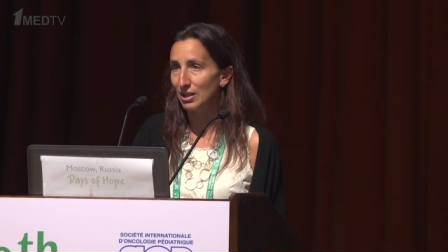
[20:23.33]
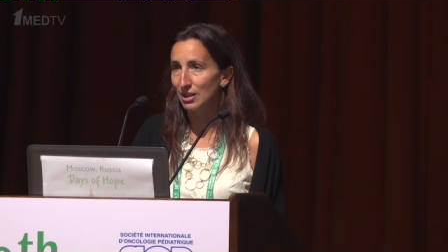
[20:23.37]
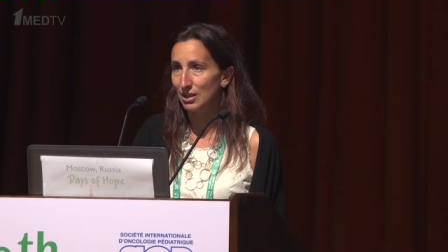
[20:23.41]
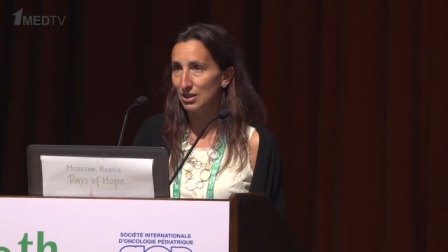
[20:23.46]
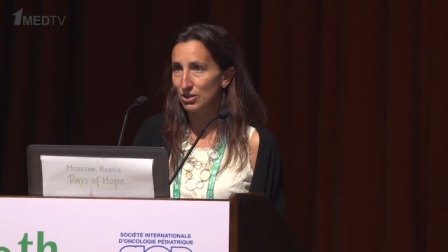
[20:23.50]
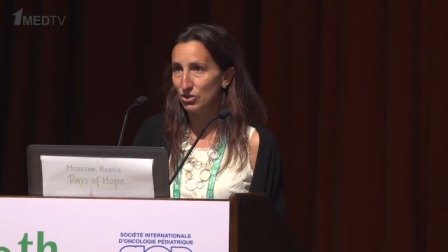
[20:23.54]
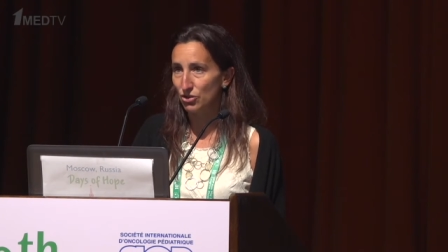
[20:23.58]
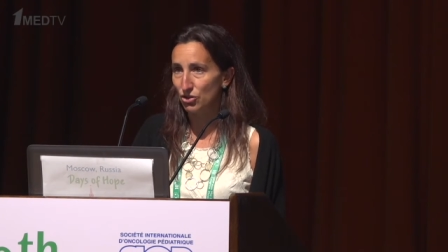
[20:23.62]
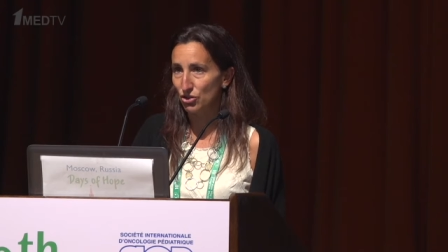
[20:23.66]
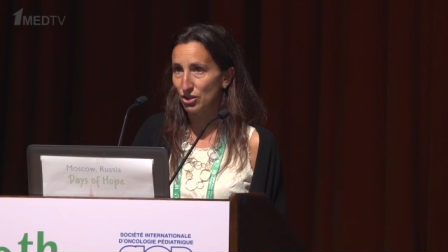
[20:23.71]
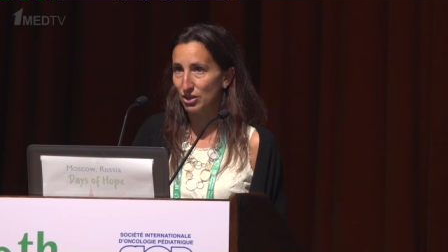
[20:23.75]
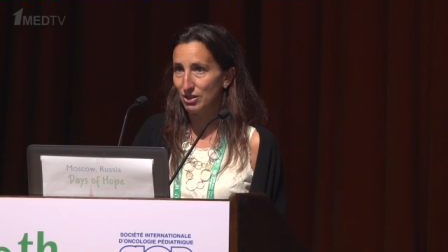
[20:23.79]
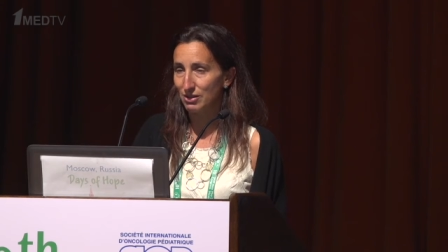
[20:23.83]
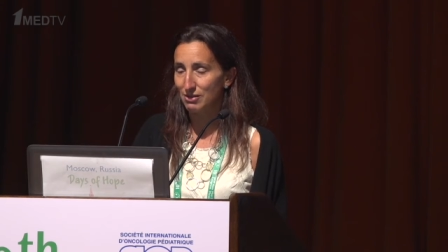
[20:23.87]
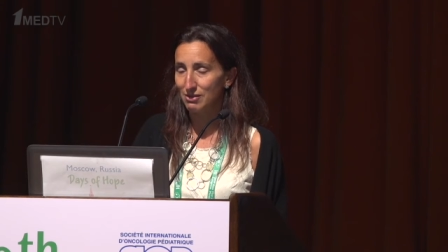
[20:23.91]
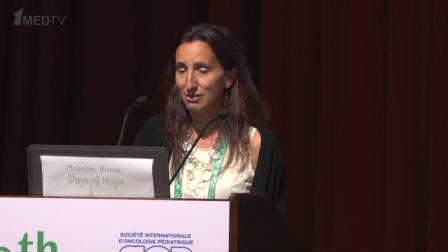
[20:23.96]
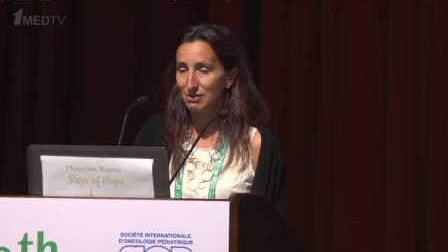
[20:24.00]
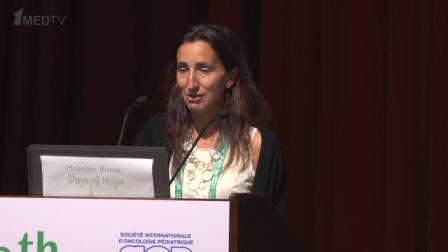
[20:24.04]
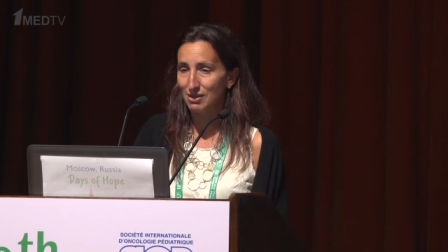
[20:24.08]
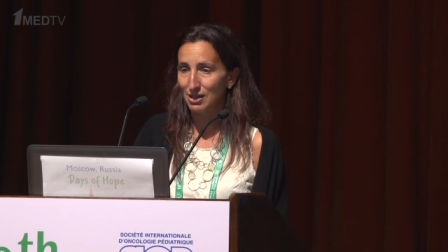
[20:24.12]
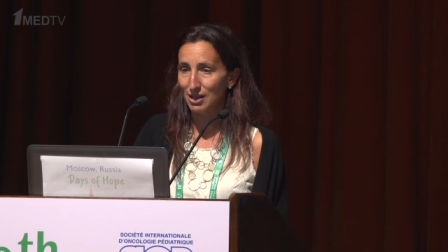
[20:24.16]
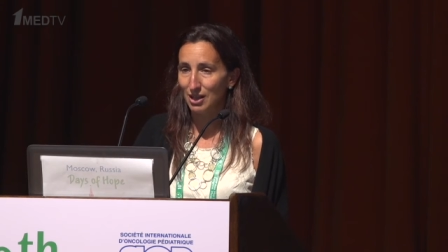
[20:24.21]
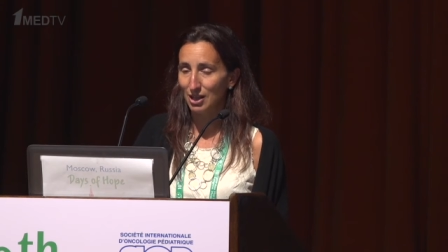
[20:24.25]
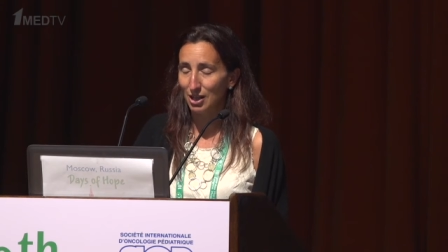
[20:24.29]
is
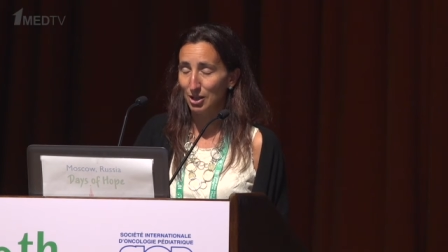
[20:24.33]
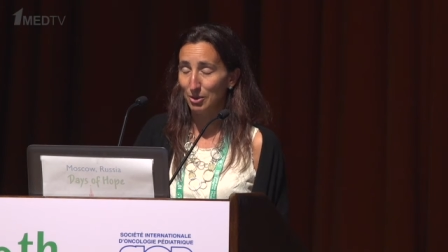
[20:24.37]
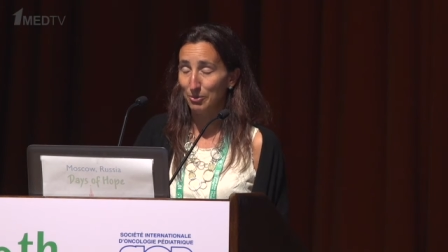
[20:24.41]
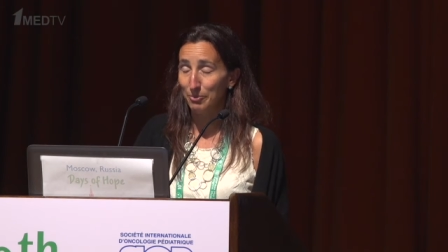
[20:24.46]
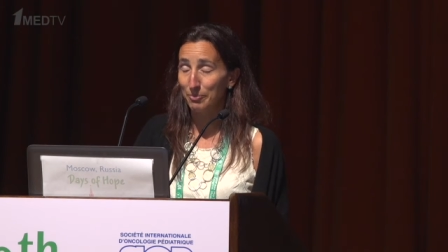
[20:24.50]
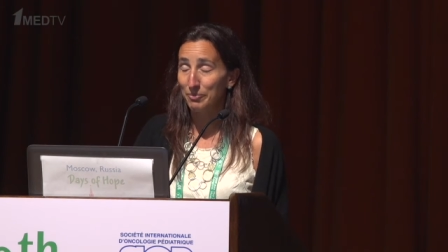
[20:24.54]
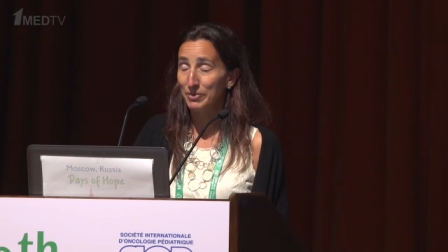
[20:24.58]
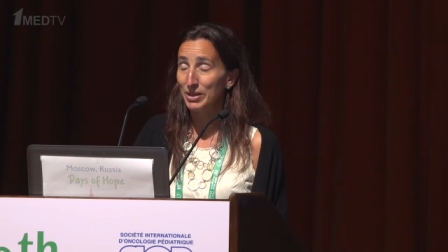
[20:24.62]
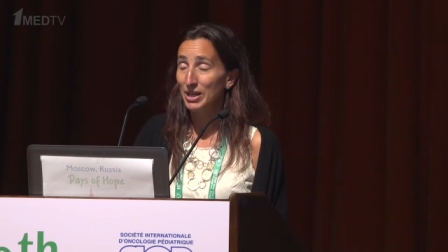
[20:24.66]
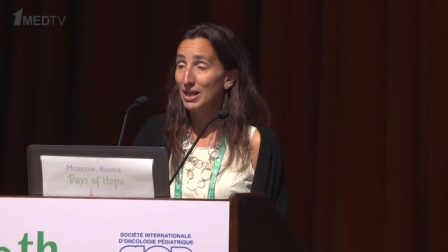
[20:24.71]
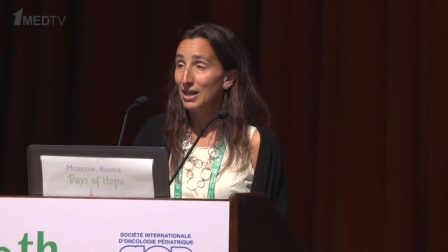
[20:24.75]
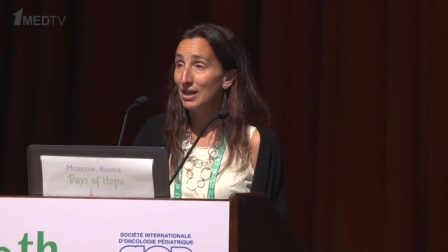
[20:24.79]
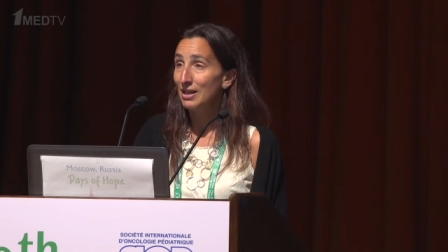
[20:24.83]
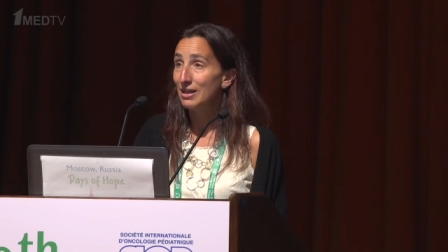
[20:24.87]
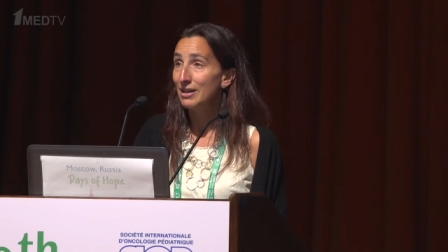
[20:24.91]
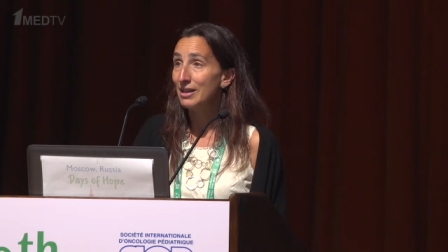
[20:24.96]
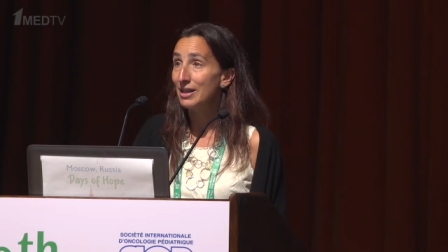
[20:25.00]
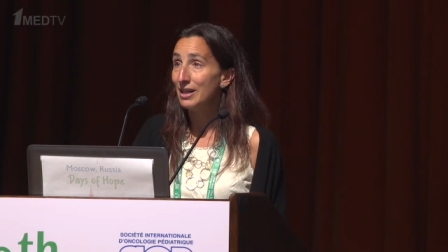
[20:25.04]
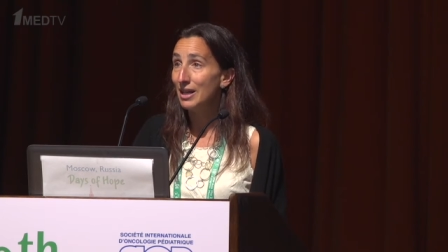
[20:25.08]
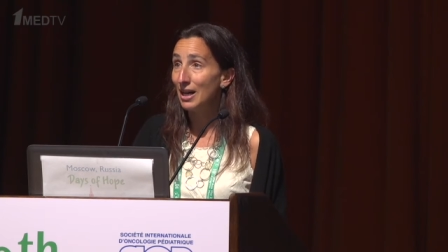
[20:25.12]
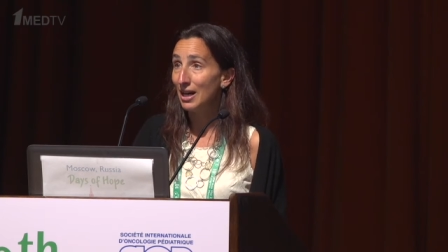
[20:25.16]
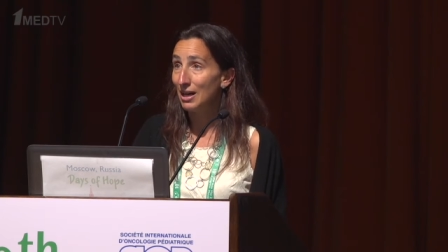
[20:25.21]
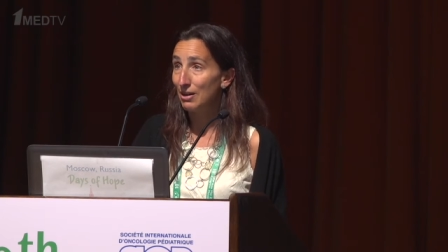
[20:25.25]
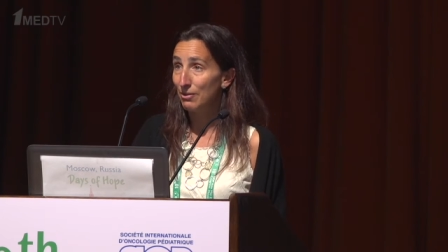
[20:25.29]
just
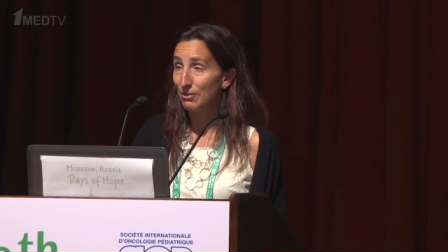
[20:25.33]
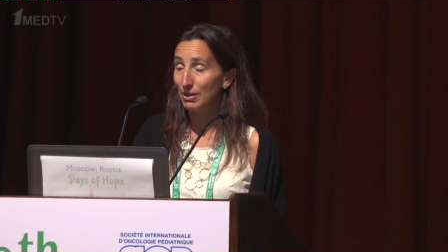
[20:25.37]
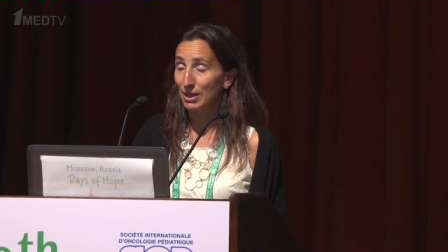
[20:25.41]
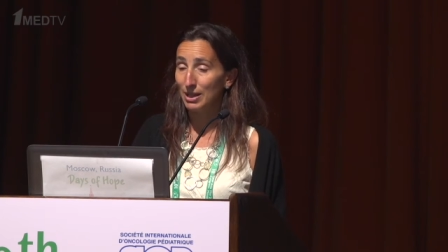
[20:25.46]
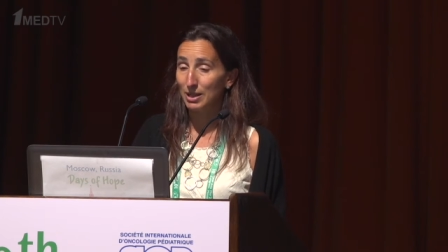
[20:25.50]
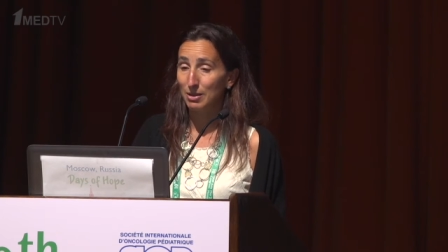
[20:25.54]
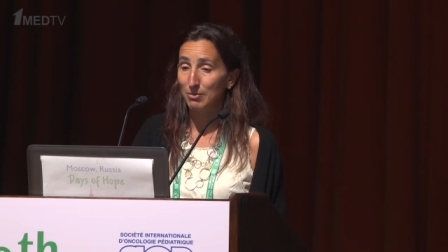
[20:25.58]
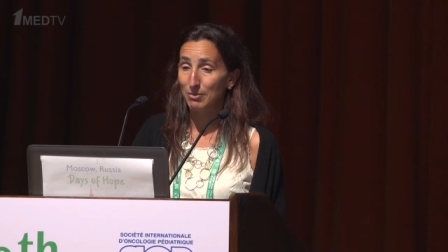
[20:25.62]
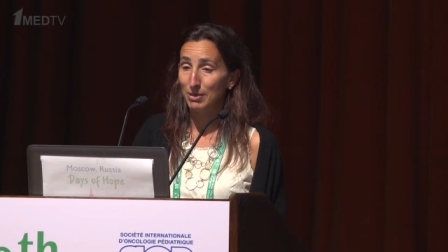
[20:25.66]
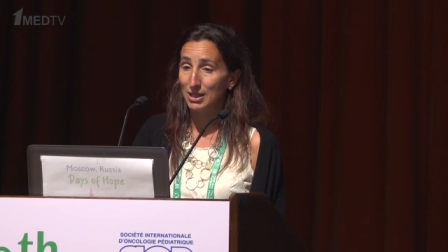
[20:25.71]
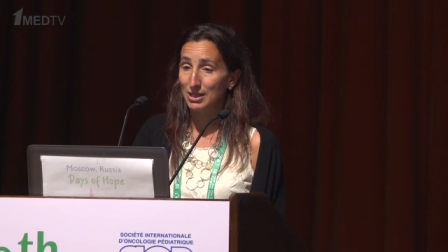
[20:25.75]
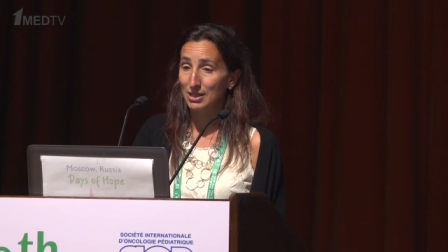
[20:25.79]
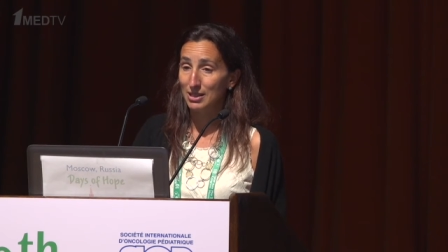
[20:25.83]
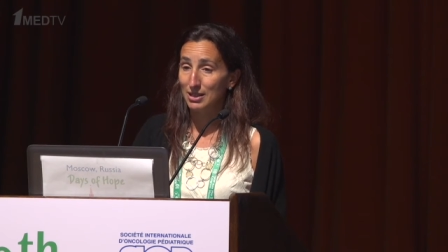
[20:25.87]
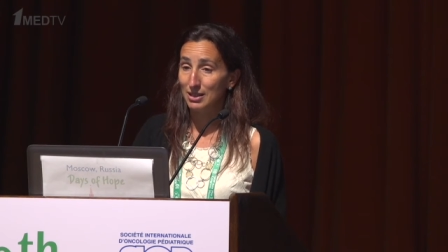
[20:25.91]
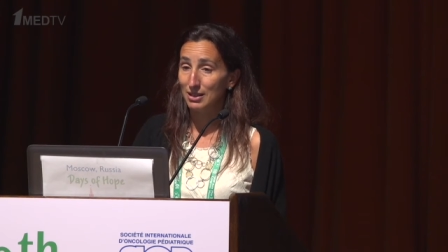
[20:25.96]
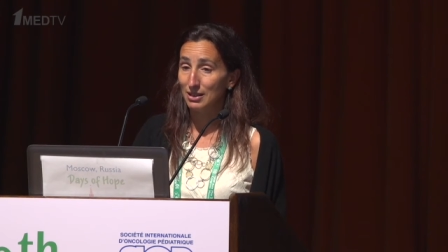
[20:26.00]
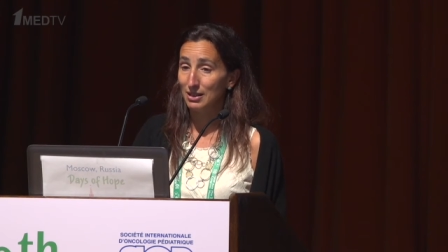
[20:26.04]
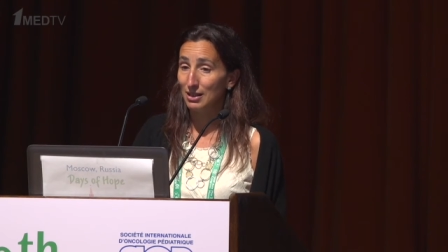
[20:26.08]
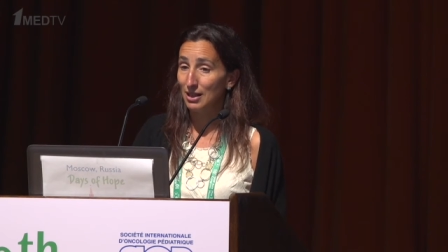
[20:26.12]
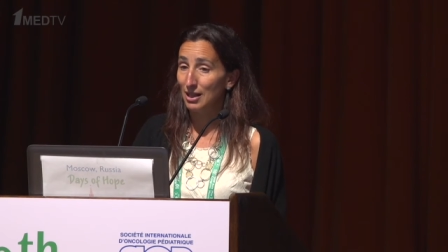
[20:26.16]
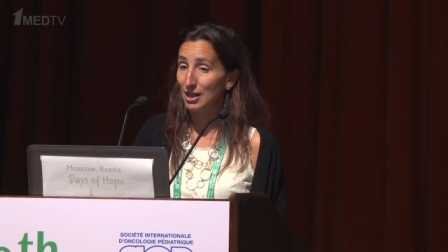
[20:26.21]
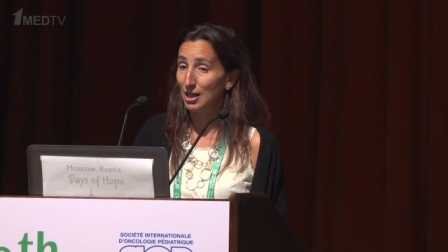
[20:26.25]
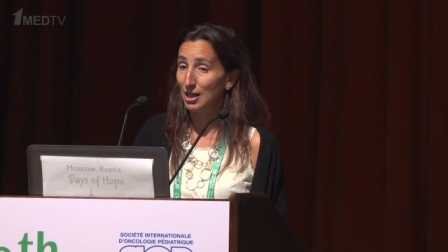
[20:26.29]
not recommended